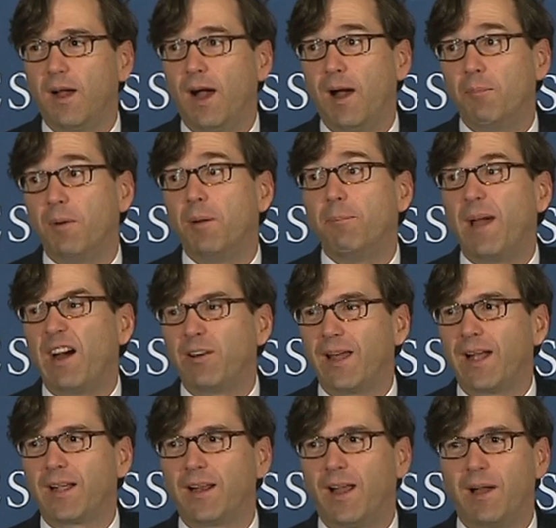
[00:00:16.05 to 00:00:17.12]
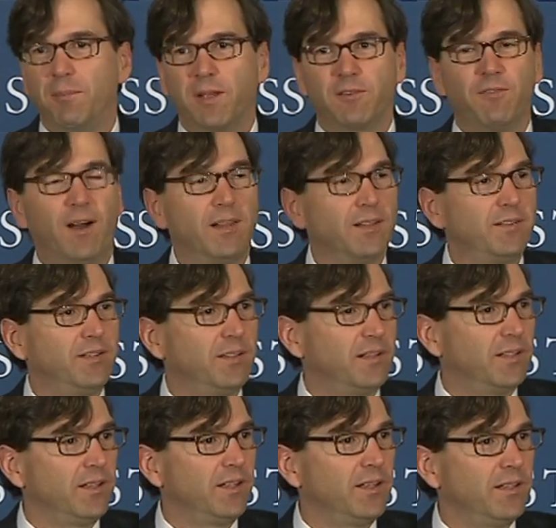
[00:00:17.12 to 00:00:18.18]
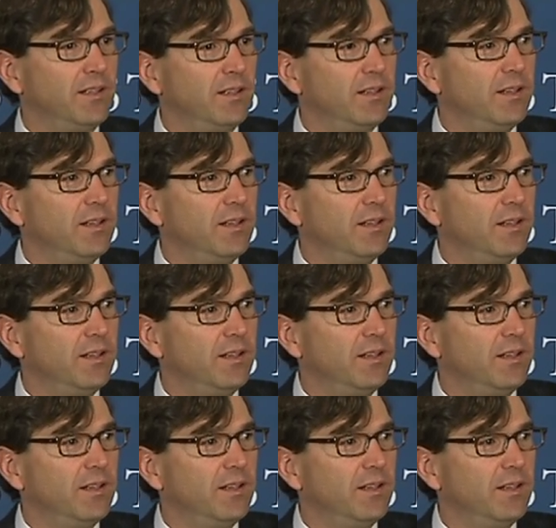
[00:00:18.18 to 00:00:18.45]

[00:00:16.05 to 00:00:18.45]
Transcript: about economic volatility,